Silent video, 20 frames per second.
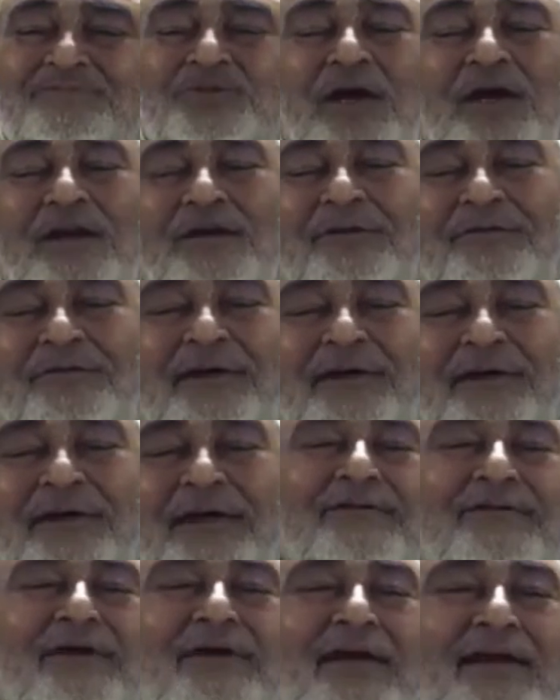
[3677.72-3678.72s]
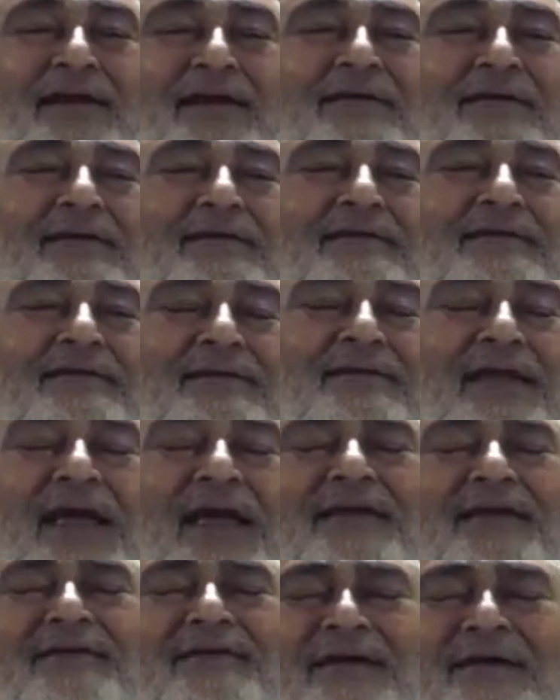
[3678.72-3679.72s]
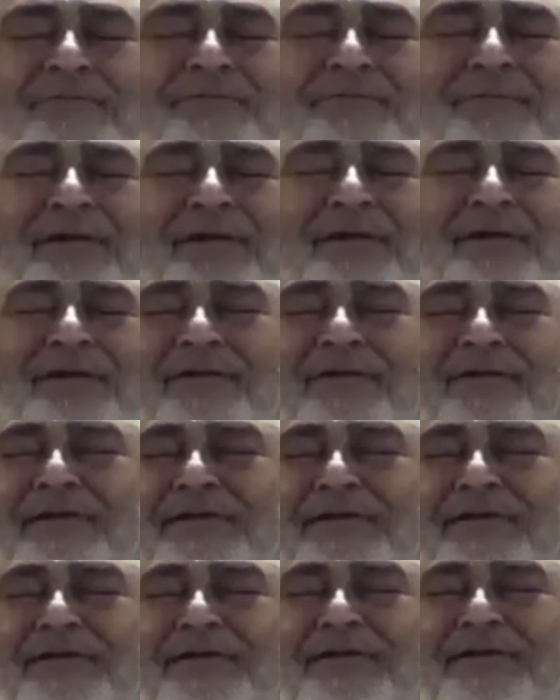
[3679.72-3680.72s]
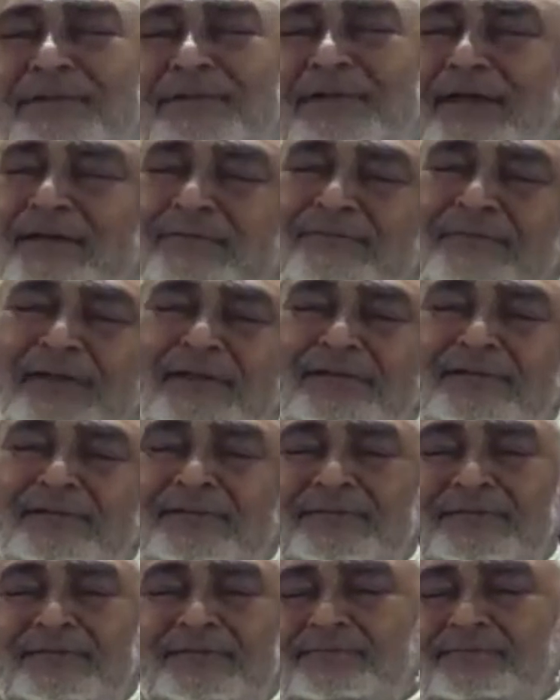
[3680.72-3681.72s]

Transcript: one way you can understand some words meaning, but